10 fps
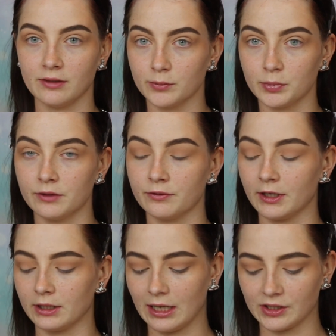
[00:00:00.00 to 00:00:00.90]
I'd even put
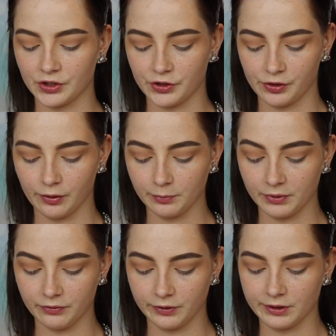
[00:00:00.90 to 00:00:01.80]
fake lashes
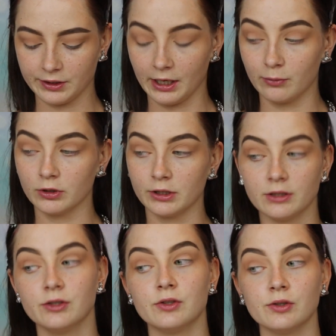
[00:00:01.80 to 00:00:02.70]
on, but for today I'm
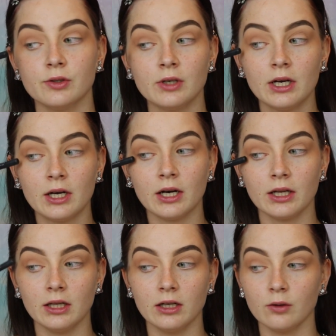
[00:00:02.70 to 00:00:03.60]
only going to do
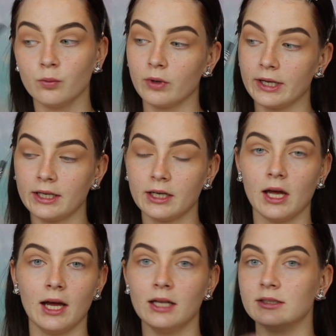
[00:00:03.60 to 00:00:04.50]
a little
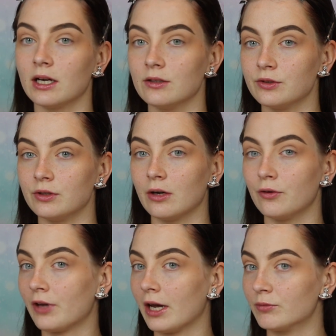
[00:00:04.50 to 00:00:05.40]
wing, and I'll do that
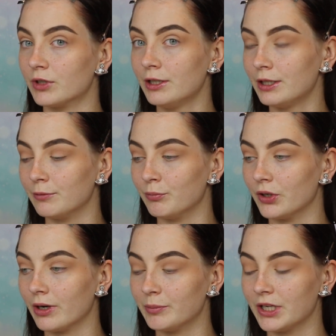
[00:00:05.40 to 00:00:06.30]
off camera
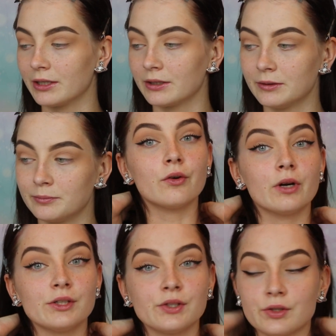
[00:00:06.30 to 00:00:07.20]
and be right back.
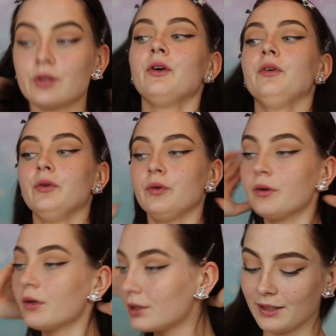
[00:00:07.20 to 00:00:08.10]
Alright,
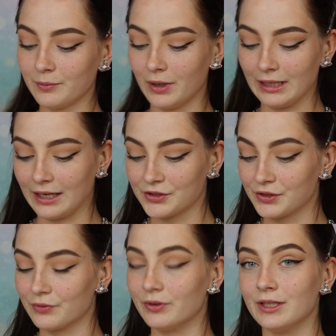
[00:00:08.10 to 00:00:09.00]
so I think my
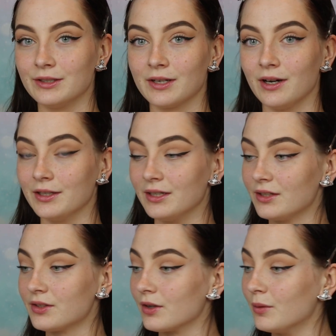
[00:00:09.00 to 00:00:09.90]
lashes are really
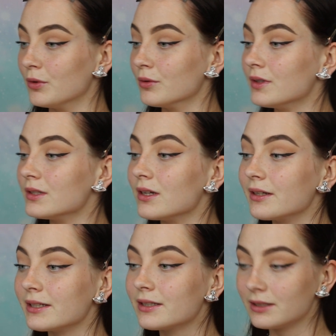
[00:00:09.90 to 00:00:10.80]
tiny, so I'm always
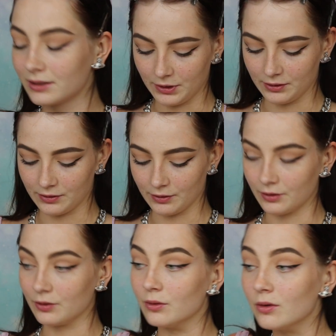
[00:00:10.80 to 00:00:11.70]
like a bit
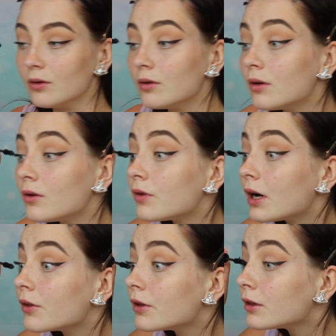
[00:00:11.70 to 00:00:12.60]
insecure of
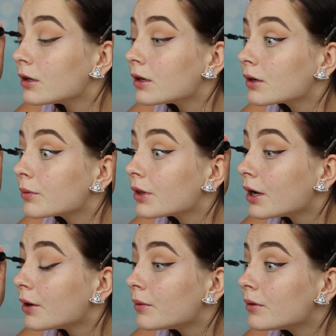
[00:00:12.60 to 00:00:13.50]
how they look
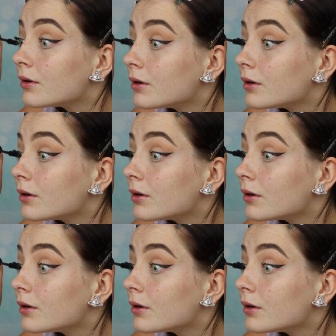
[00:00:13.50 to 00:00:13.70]
without